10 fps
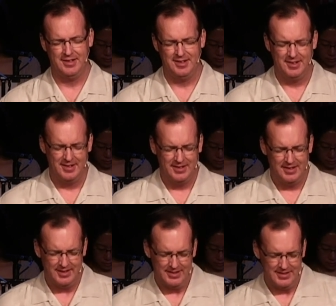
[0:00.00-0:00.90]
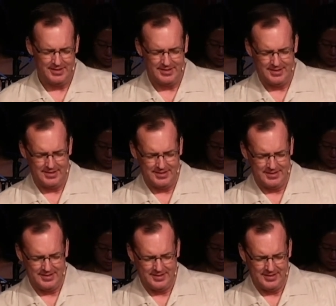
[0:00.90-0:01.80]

(no one is talking)